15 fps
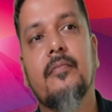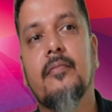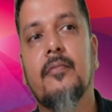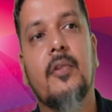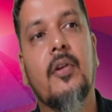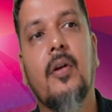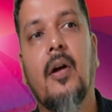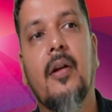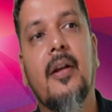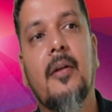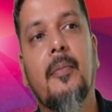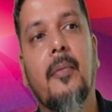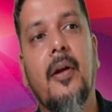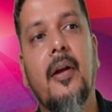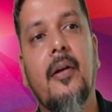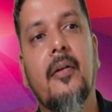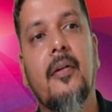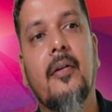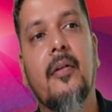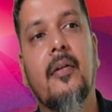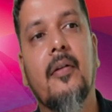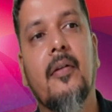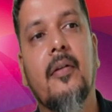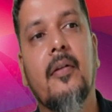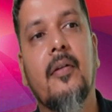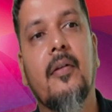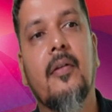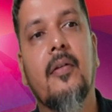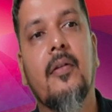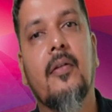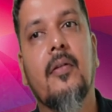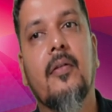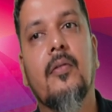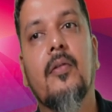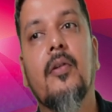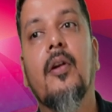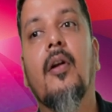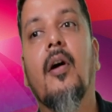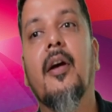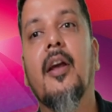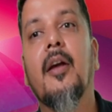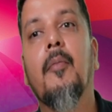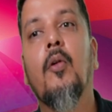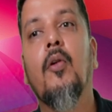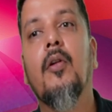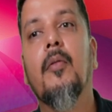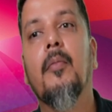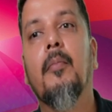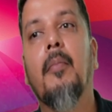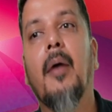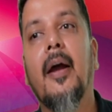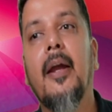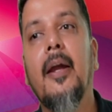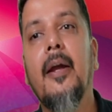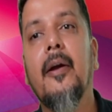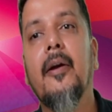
You got that point? So you're talking about by